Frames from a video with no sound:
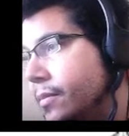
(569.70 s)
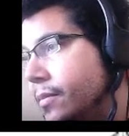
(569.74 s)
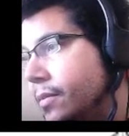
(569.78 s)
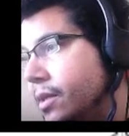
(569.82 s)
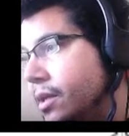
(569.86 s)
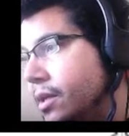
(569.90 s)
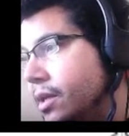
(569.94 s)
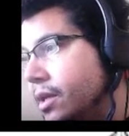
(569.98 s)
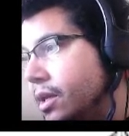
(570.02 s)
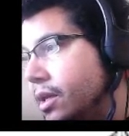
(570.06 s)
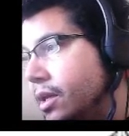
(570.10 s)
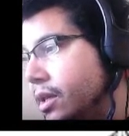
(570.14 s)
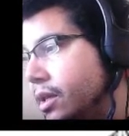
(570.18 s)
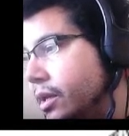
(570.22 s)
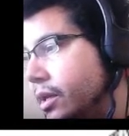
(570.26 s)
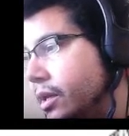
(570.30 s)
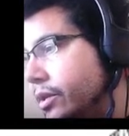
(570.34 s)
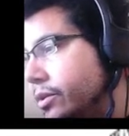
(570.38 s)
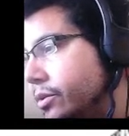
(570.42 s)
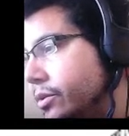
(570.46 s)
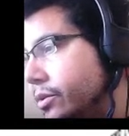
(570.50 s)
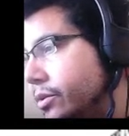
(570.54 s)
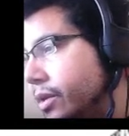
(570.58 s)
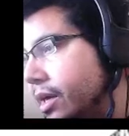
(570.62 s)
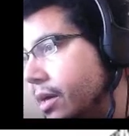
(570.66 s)
Yeah, layer to a
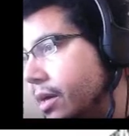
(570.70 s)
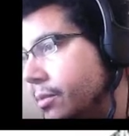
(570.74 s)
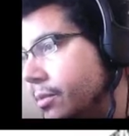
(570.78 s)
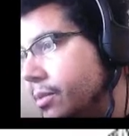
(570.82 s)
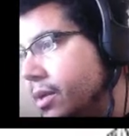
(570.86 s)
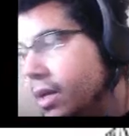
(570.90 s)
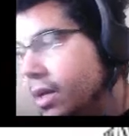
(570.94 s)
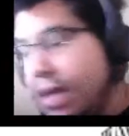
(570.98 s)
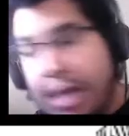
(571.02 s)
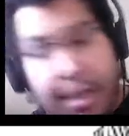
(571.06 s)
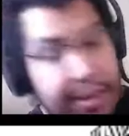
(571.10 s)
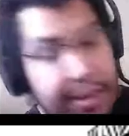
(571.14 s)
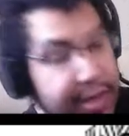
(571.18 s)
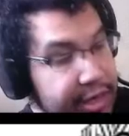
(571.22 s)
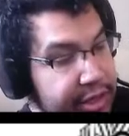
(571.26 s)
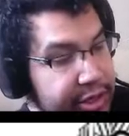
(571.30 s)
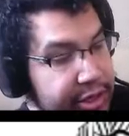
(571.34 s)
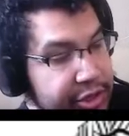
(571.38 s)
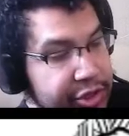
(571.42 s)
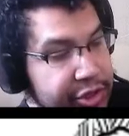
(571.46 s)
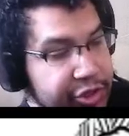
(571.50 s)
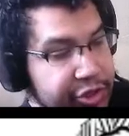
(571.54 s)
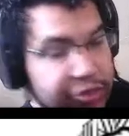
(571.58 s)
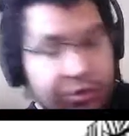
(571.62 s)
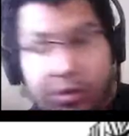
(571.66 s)
copy, and then
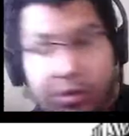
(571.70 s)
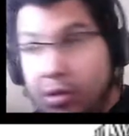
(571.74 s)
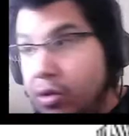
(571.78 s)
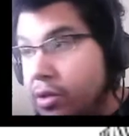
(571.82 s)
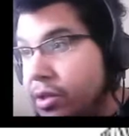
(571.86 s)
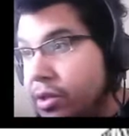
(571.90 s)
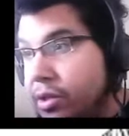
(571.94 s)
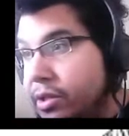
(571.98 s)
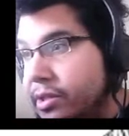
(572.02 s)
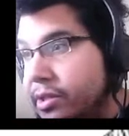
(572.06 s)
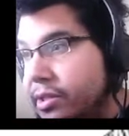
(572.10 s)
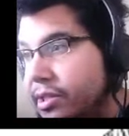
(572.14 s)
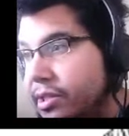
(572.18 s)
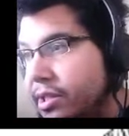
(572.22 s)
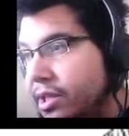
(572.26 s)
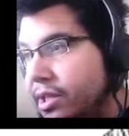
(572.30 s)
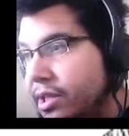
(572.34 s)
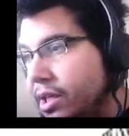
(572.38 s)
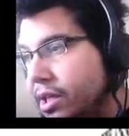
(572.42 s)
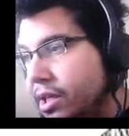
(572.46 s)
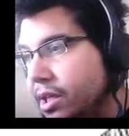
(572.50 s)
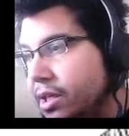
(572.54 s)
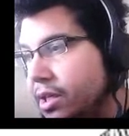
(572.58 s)
Control T.